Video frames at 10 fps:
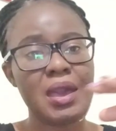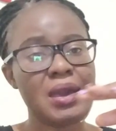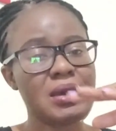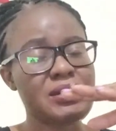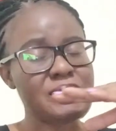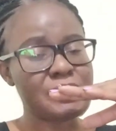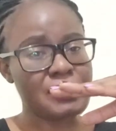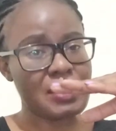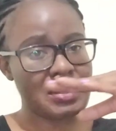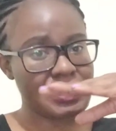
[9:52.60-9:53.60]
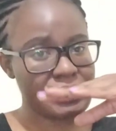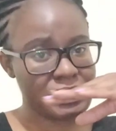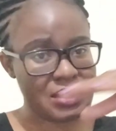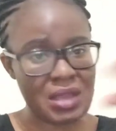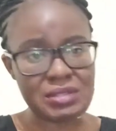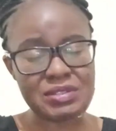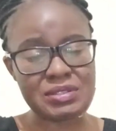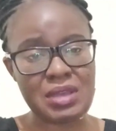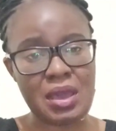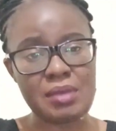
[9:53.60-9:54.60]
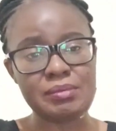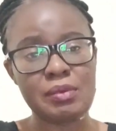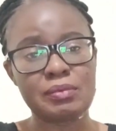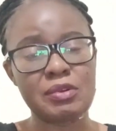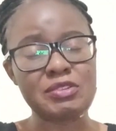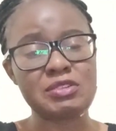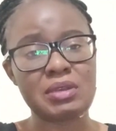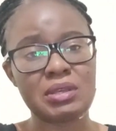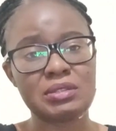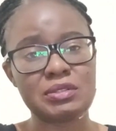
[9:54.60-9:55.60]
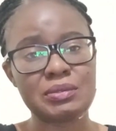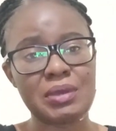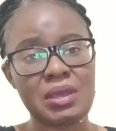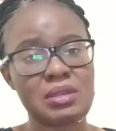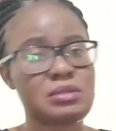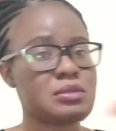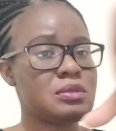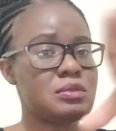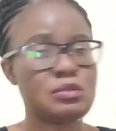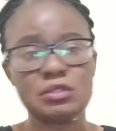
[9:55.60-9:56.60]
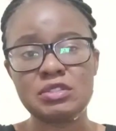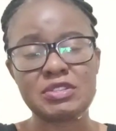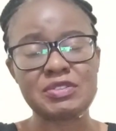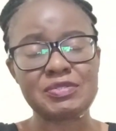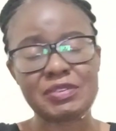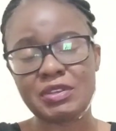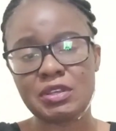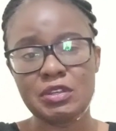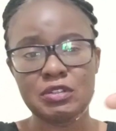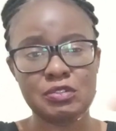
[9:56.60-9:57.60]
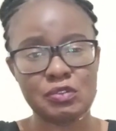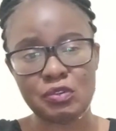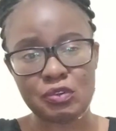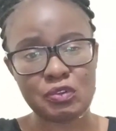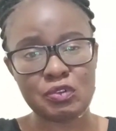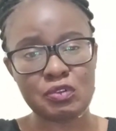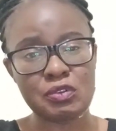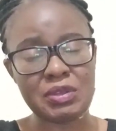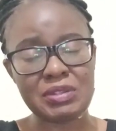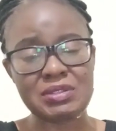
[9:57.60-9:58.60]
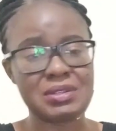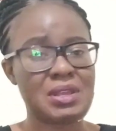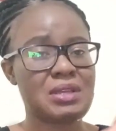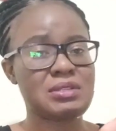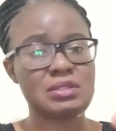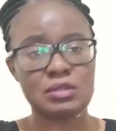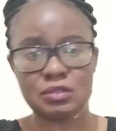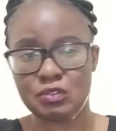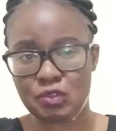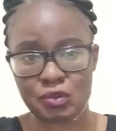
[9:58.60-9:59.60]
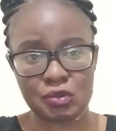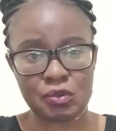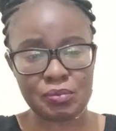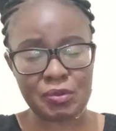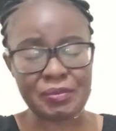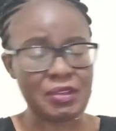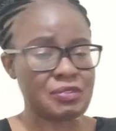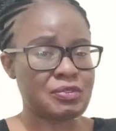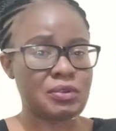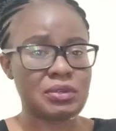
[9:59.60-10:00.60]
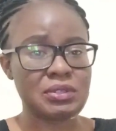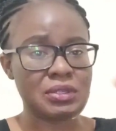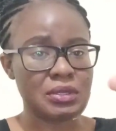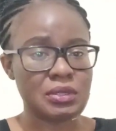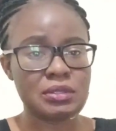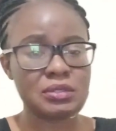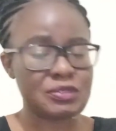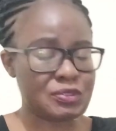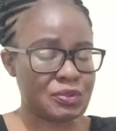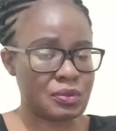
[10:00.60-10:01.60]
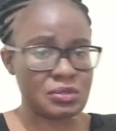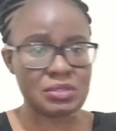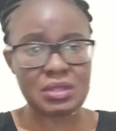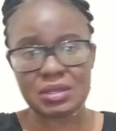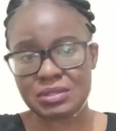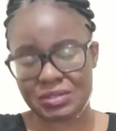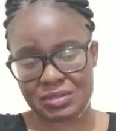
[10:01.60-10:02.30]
And when it's that time, what you can do is no TV, no internet, no mobile phone, those things